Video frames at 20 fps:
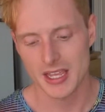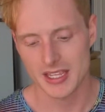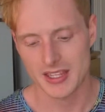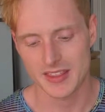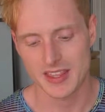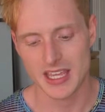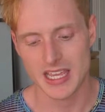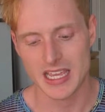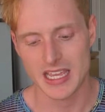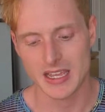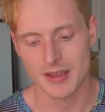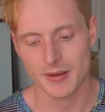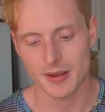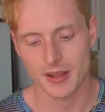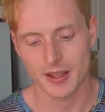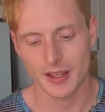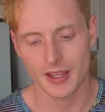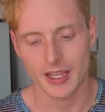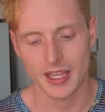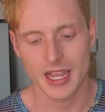The,
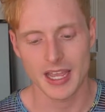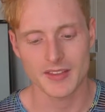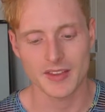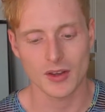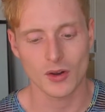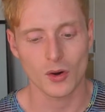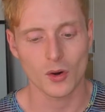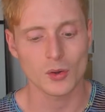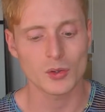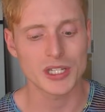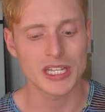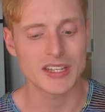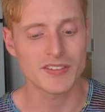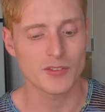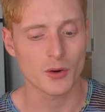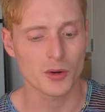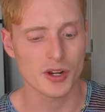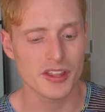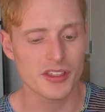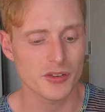and only
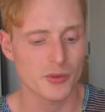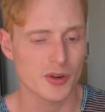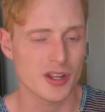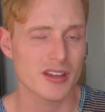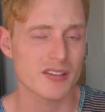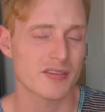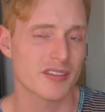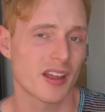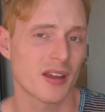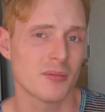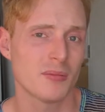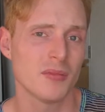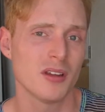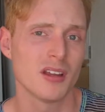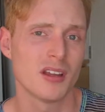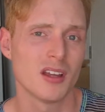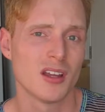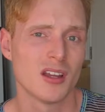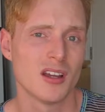forty-three of them